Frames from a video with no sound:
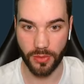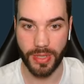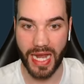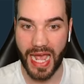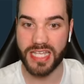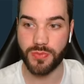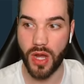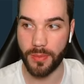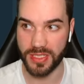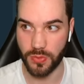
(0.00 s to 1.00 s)
But as
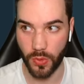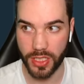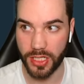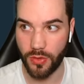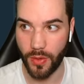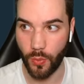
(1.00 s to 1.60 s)
promised, we're going to do it.